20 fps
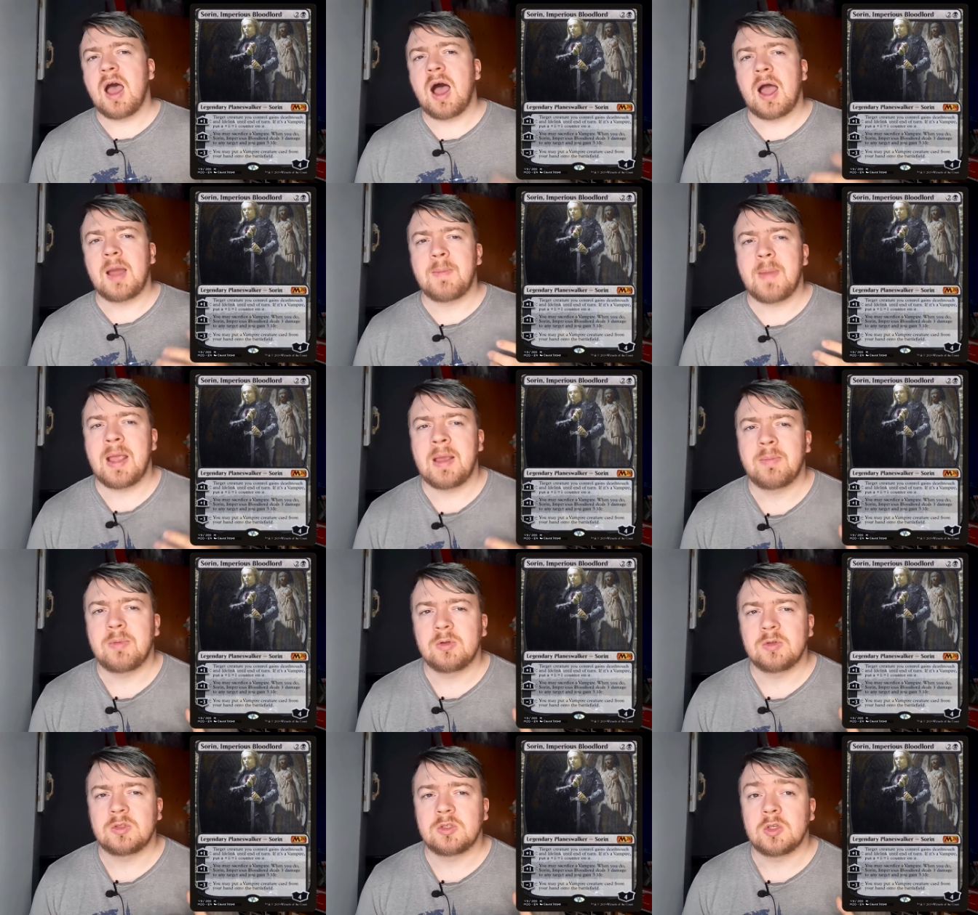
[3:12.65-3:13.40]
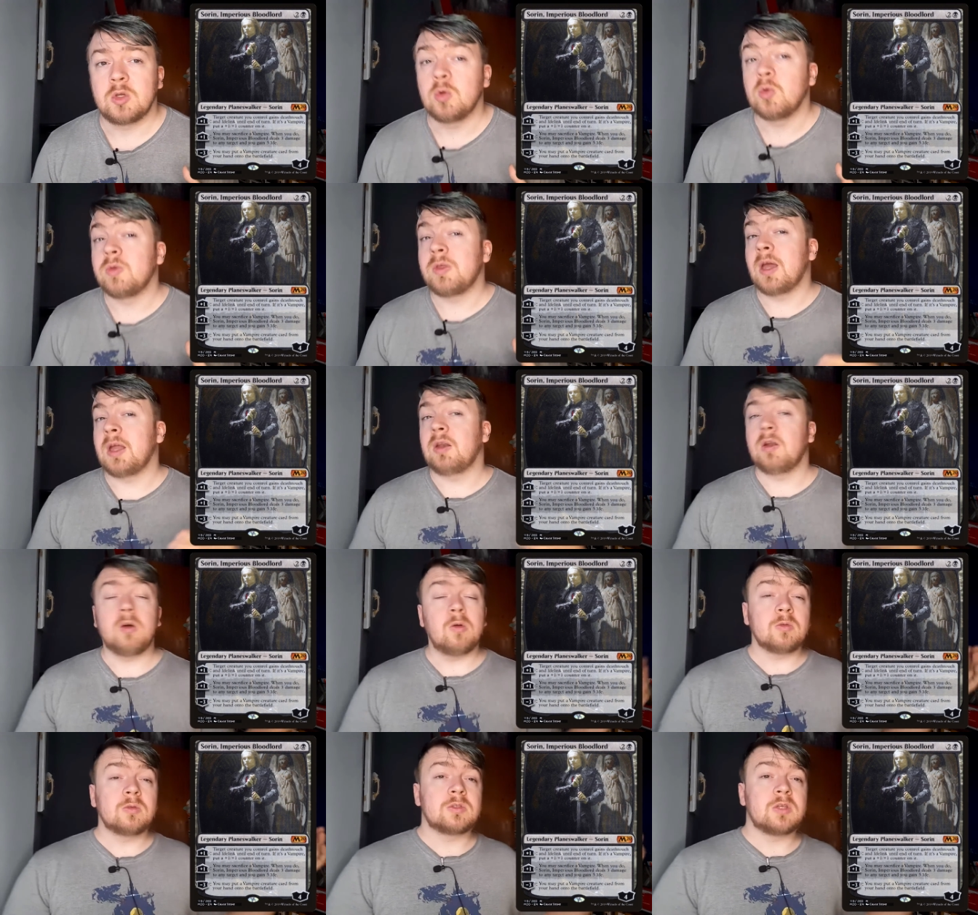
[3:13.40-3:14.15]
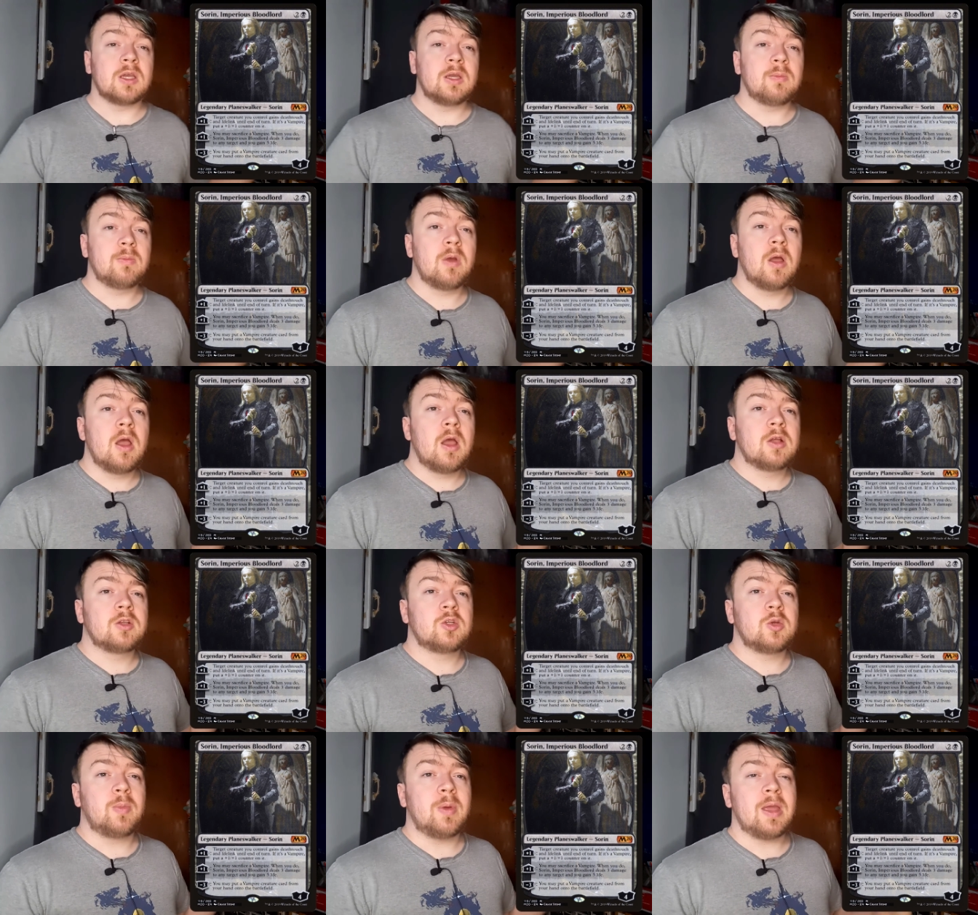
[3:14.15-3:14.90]
I'm able to then ult him
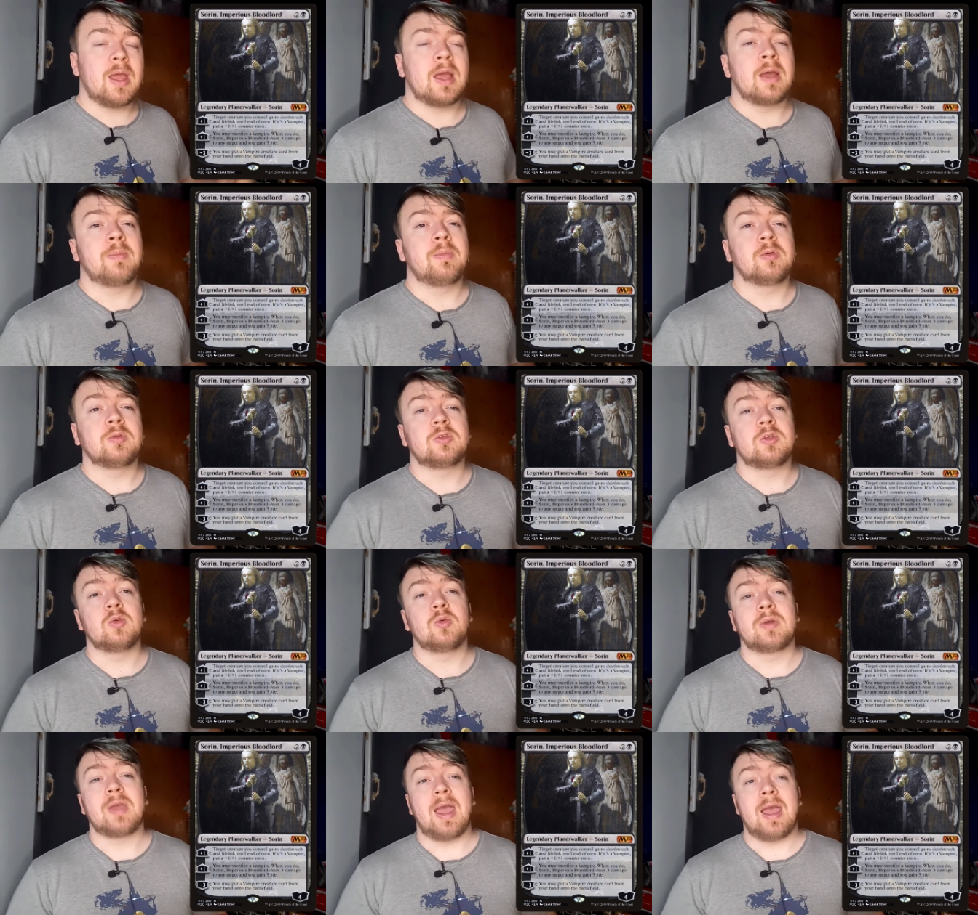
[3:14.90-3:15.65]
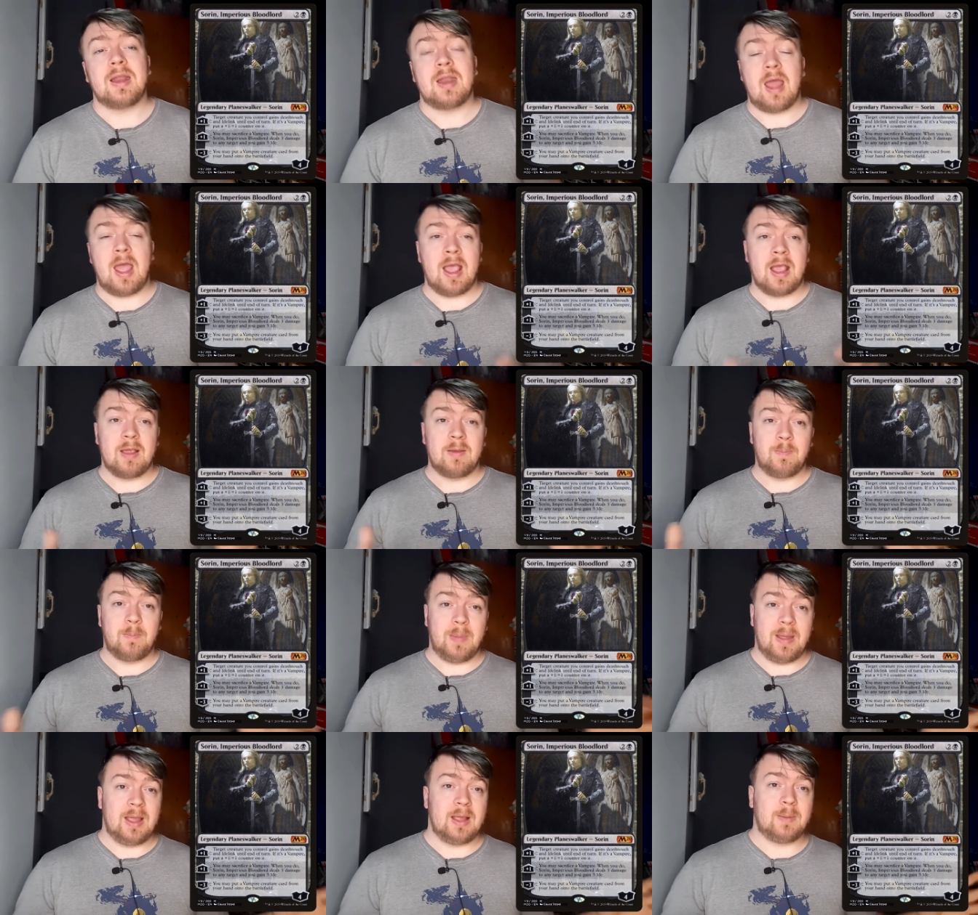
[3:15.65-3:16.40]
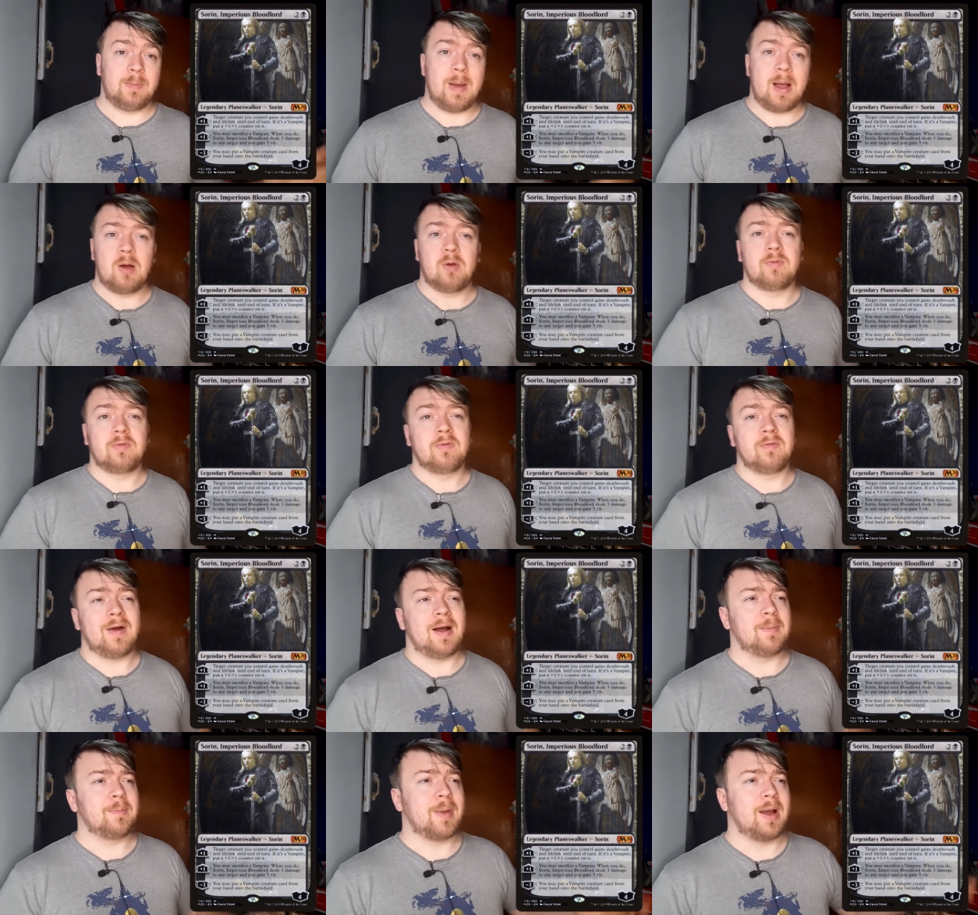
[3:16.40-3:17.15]
to be able to get a big powerful
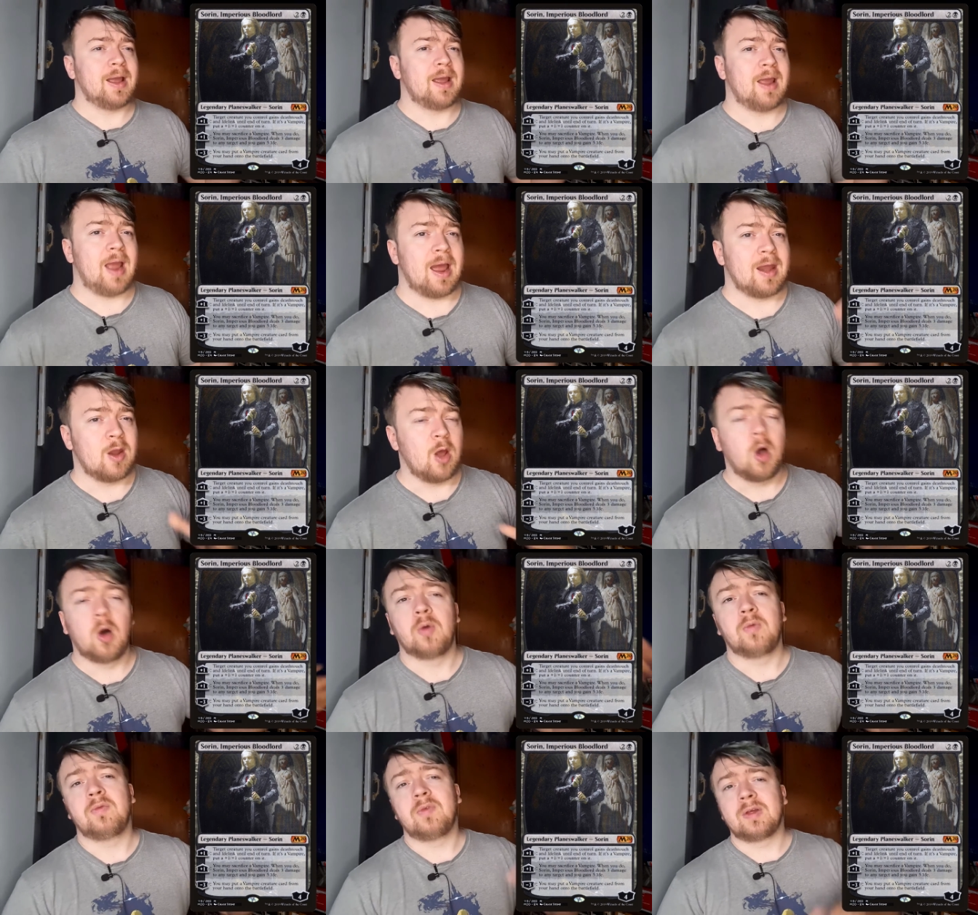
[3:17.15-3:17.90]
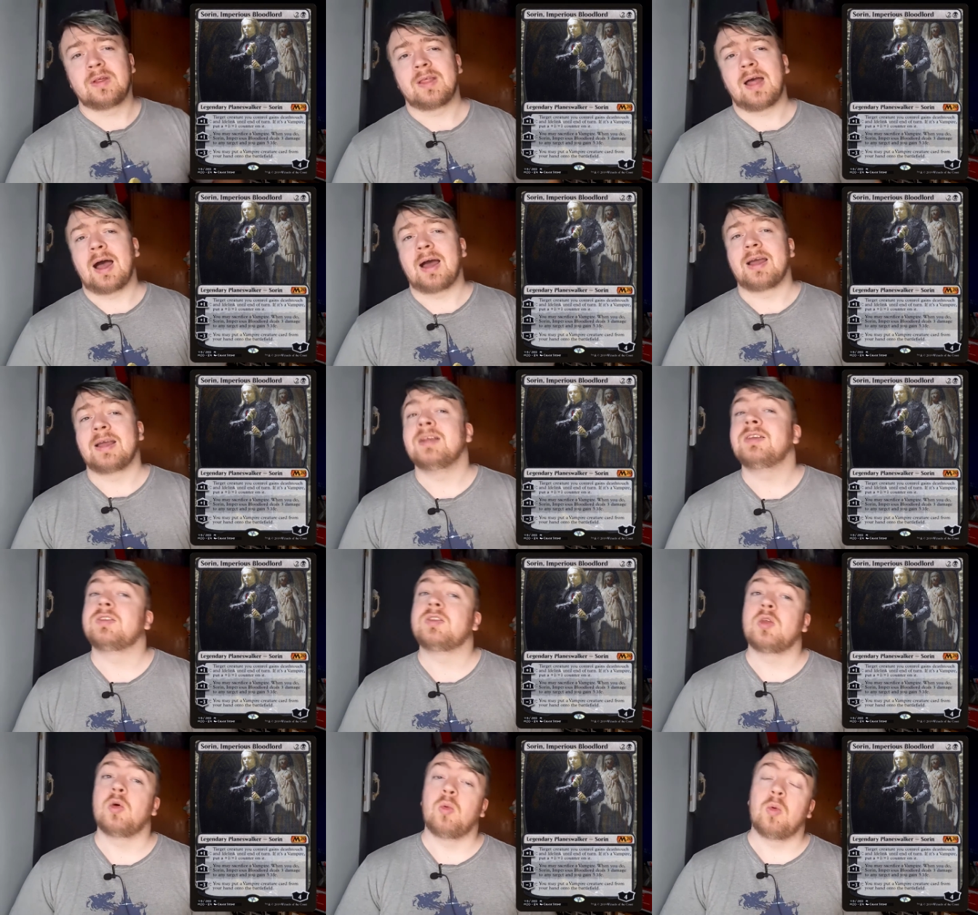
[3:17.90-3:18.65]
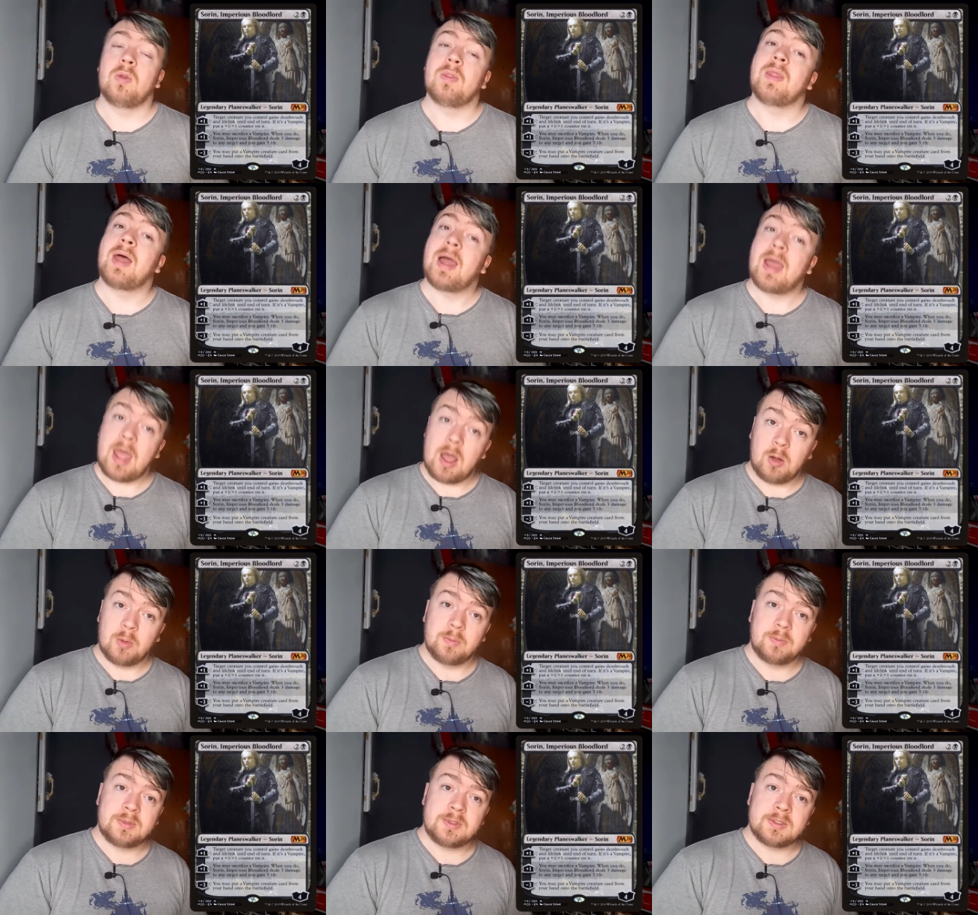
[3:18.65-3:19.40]
vampire, and hopefully that is the one that
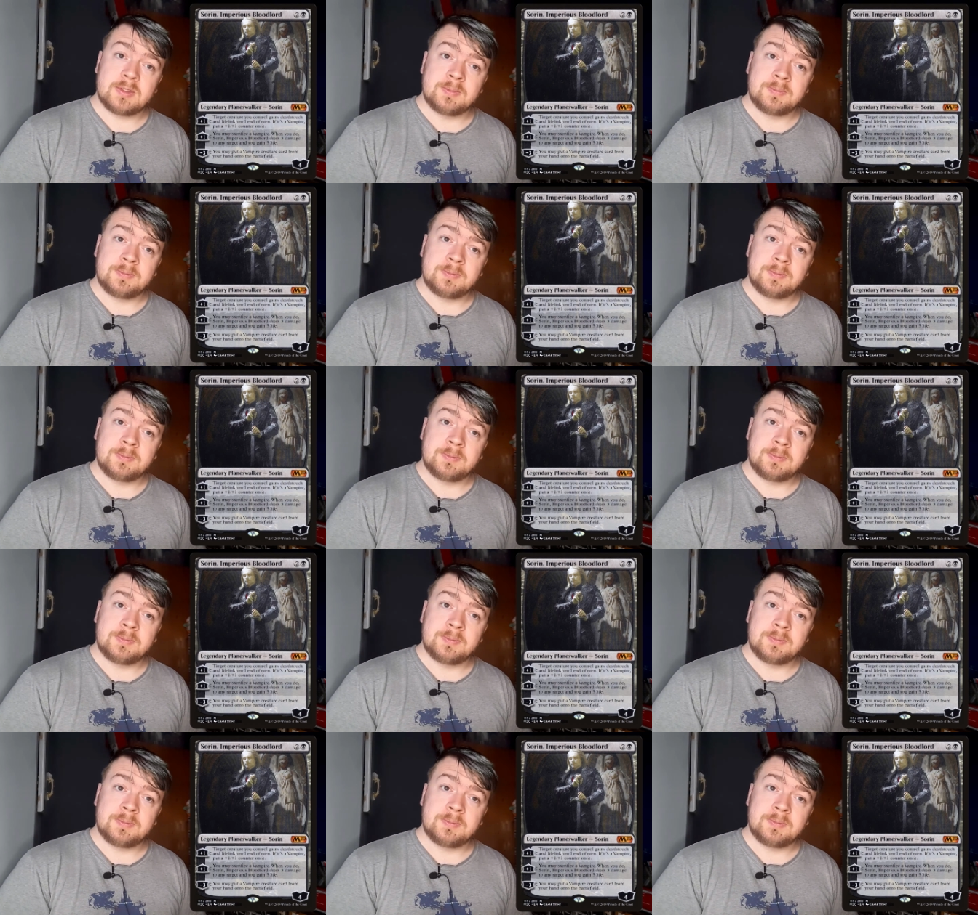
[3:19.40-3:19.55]
helps.